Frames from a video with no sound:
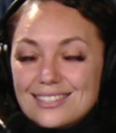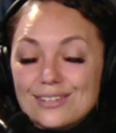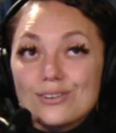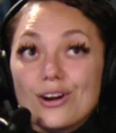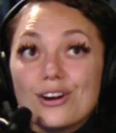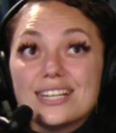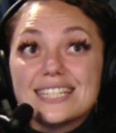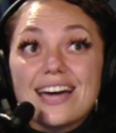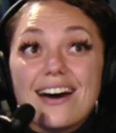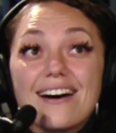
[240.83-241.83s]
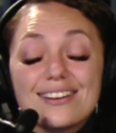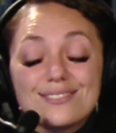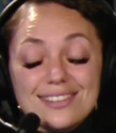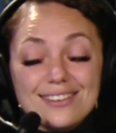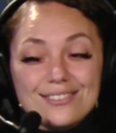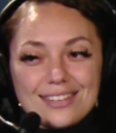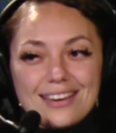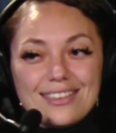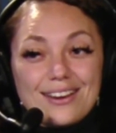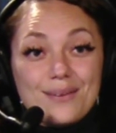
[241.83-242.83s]
There are a ton of singles
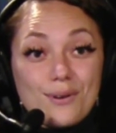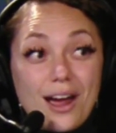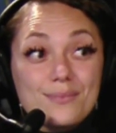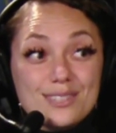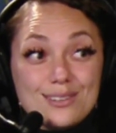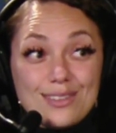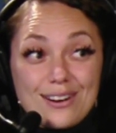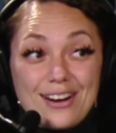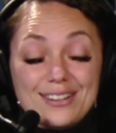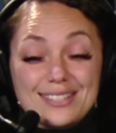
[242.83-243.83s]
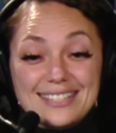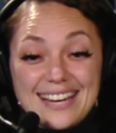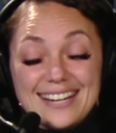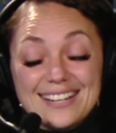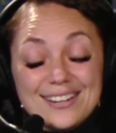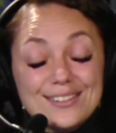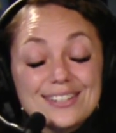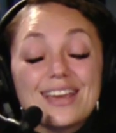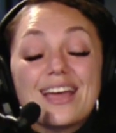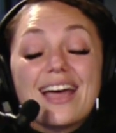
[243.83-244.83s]
out there. I promise you there are. As a dating coach,
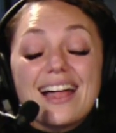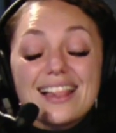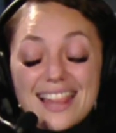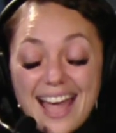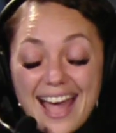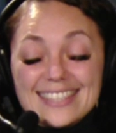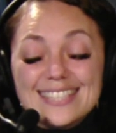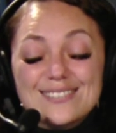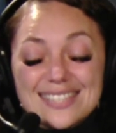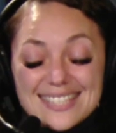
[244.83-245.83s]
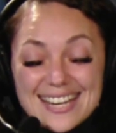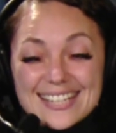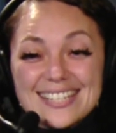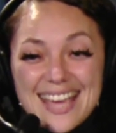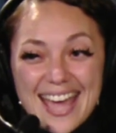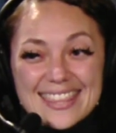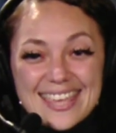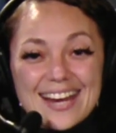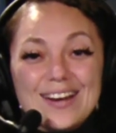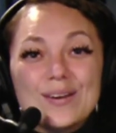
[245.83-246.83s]
lots of singles out
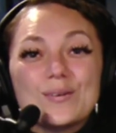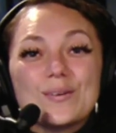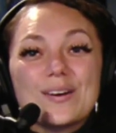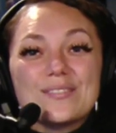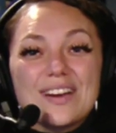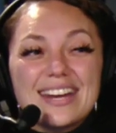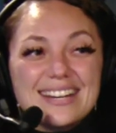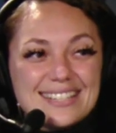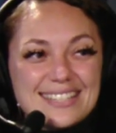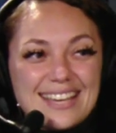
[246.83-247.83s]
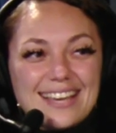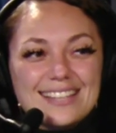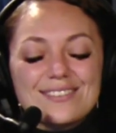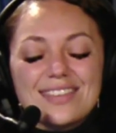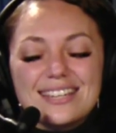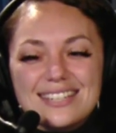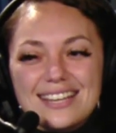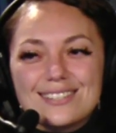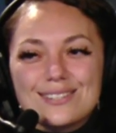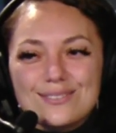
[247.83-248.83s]
there who are ready to say yes for that
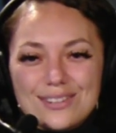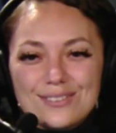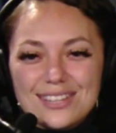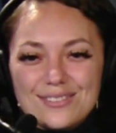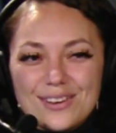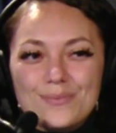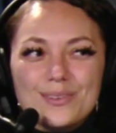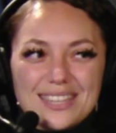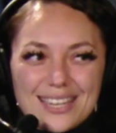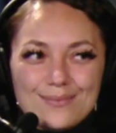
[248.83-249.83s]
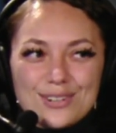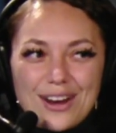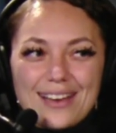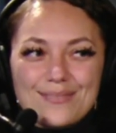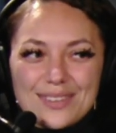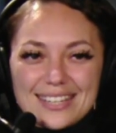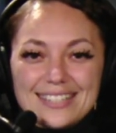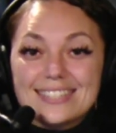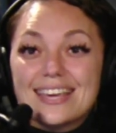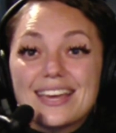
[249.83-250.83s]
date. So don't give up and keep trying
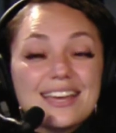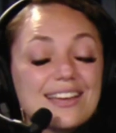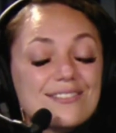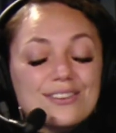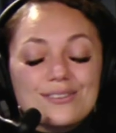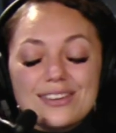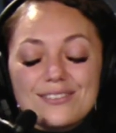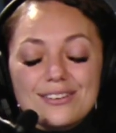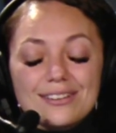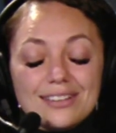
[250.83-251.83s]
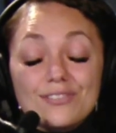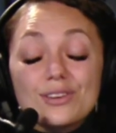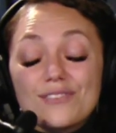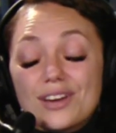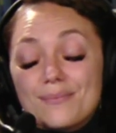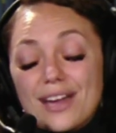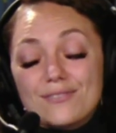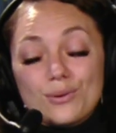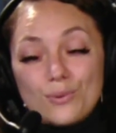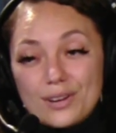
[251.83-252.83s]
because if you give your if you give up
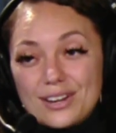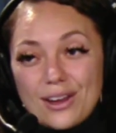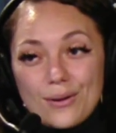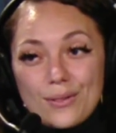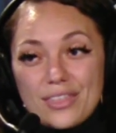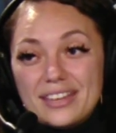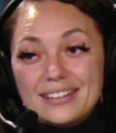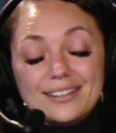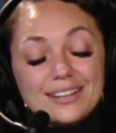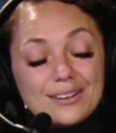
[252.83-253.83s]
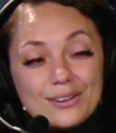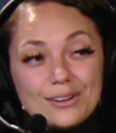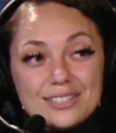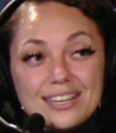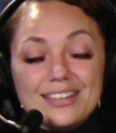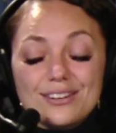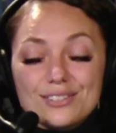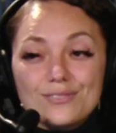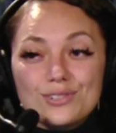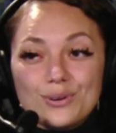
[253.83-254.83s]
after one no, then you know you're selling
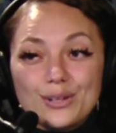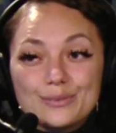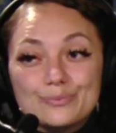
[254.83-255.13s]
yourself short.